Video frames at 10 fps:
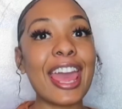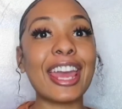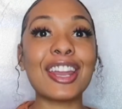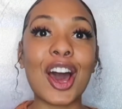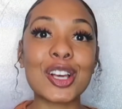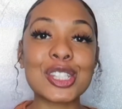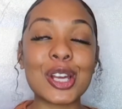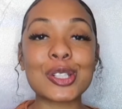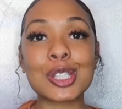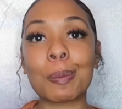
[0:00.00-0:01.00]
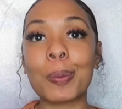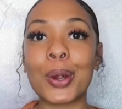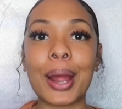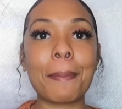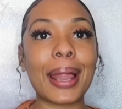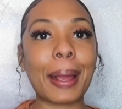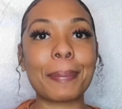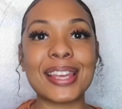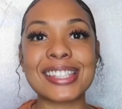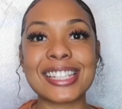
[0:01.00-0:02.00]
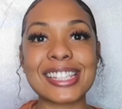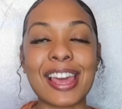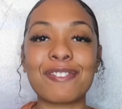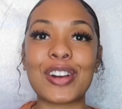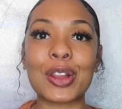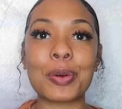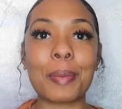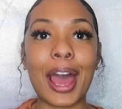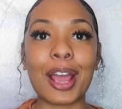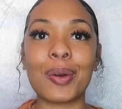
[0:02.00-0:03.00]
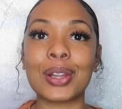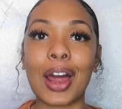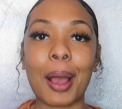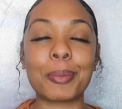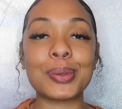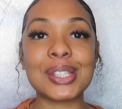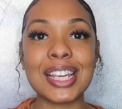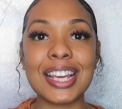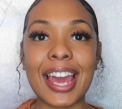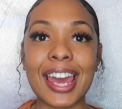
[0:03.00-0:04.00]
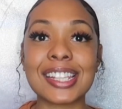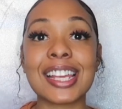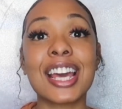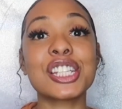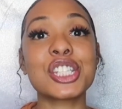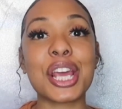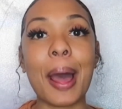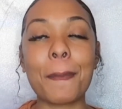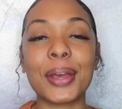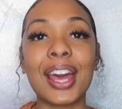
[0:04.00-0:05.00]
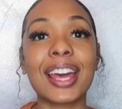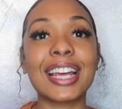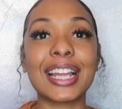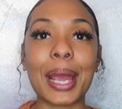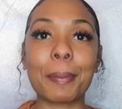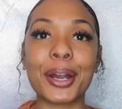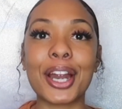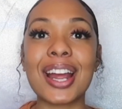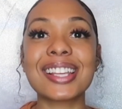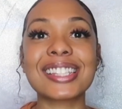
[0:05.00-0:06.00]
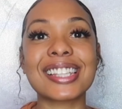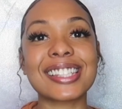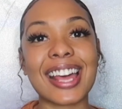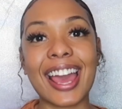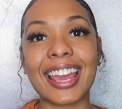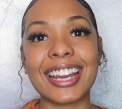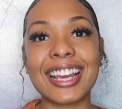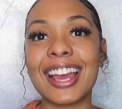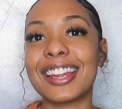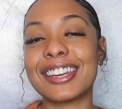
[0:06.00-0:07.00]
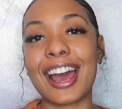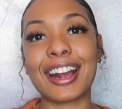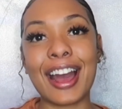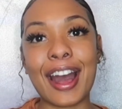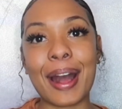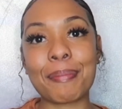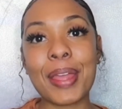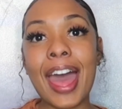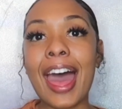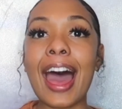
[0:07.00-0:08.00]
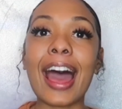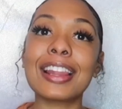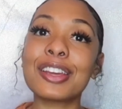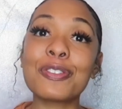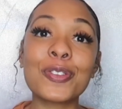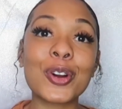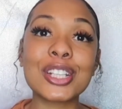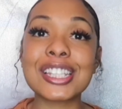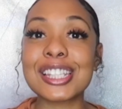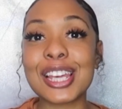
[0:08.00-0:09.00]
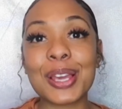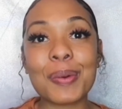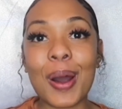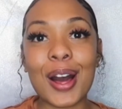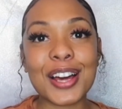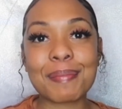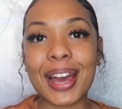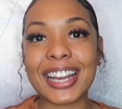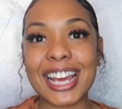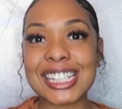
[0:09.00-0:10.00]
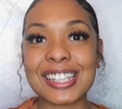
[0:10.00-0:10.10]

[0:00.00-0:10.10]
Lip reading: And also support a Black business and follow my online boutique at shopglamoursociety.com. I look forward to seeing you all in my next